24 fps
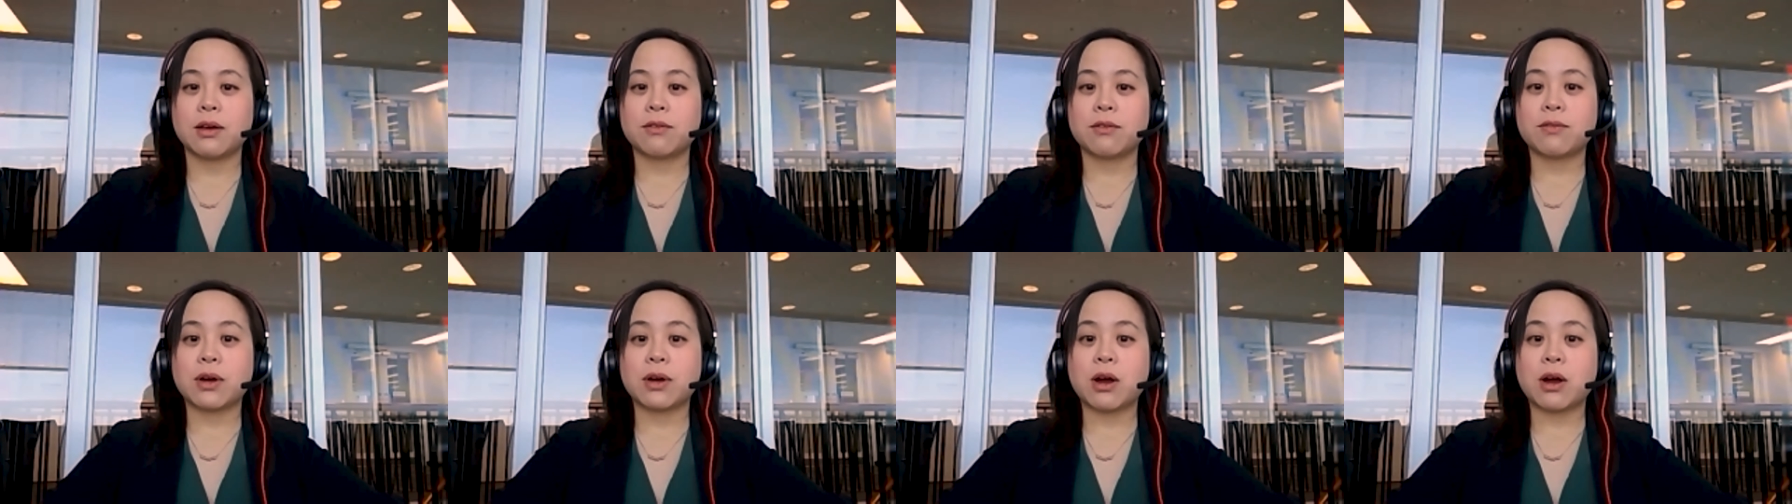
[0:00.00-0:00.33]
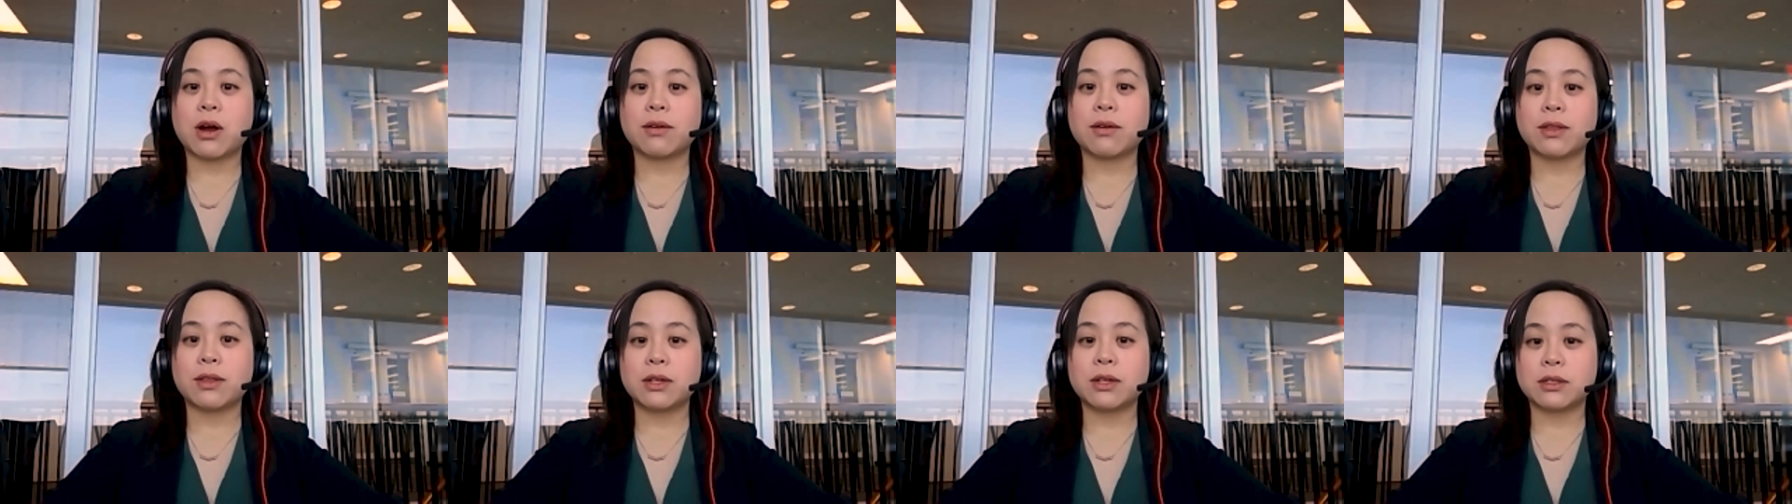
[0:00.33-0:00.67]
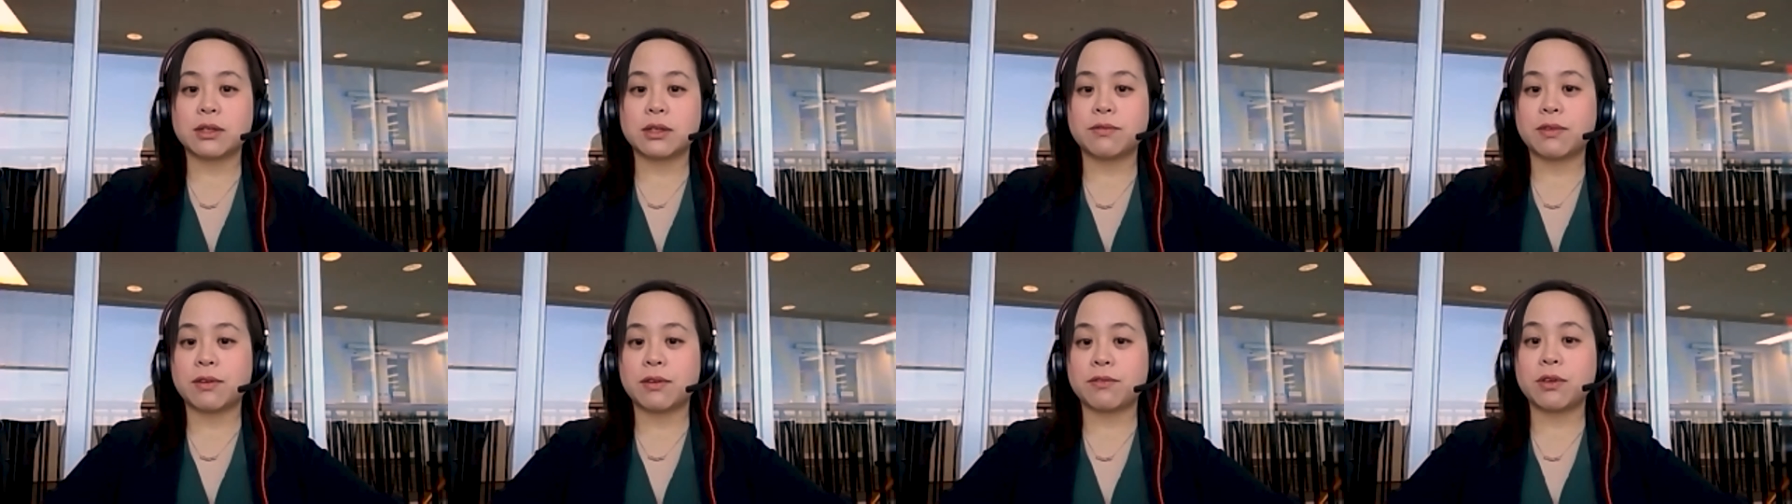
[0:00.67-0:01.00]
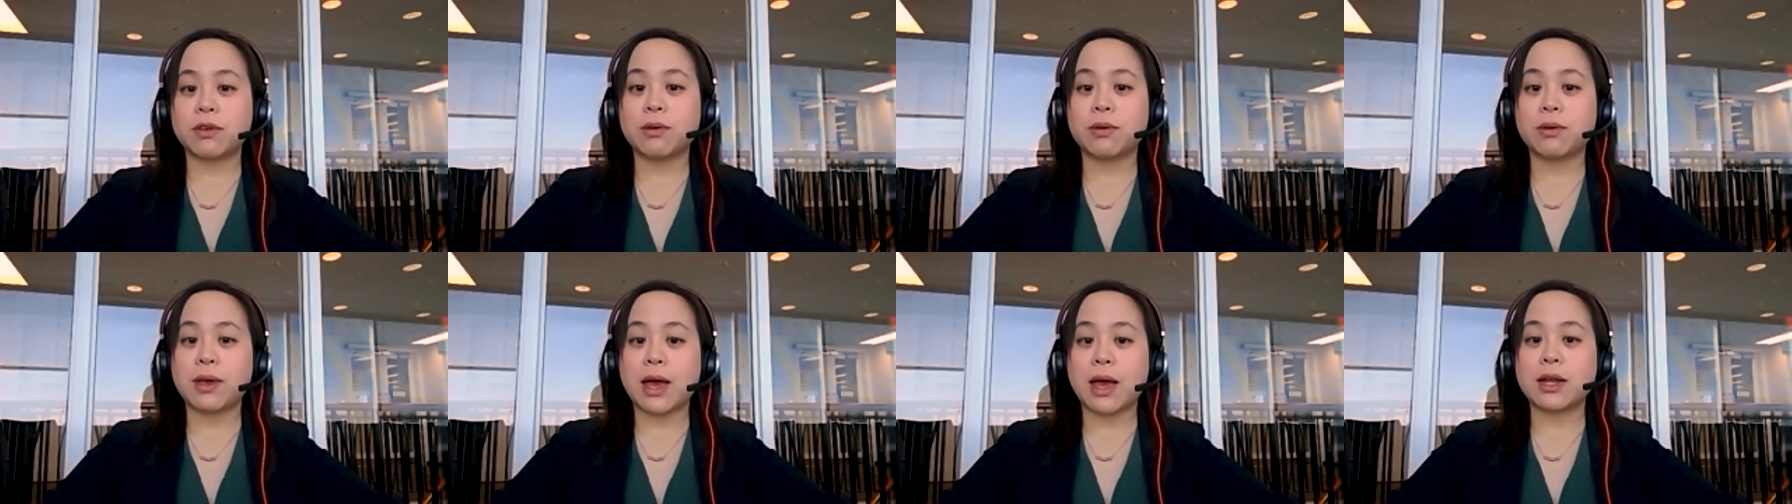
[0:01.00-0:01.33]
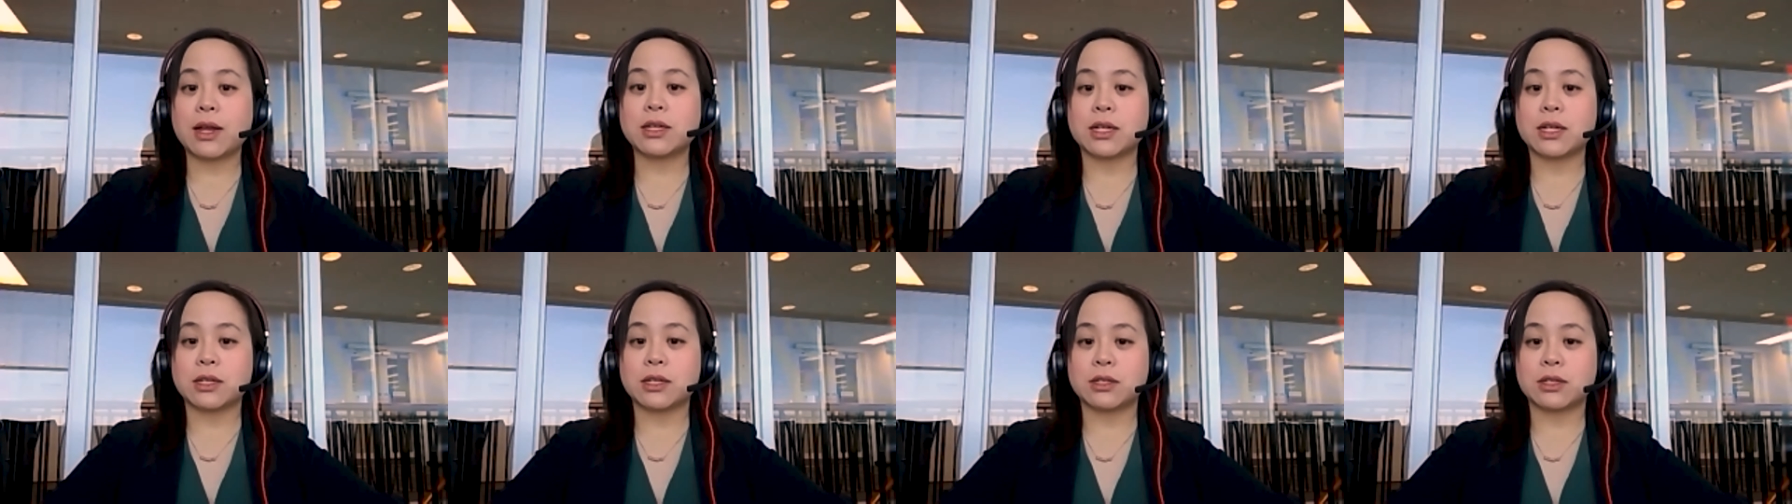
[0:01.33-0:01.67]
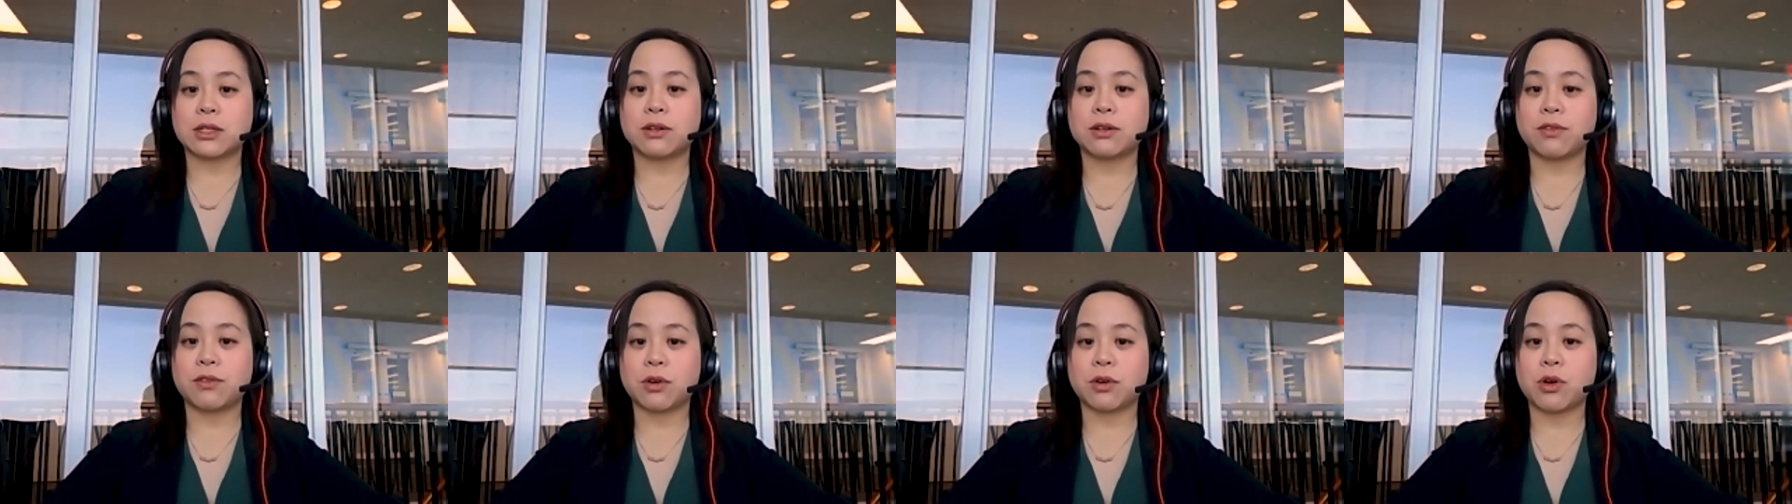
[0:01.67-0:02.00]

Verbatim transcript: regardless of if you get tested for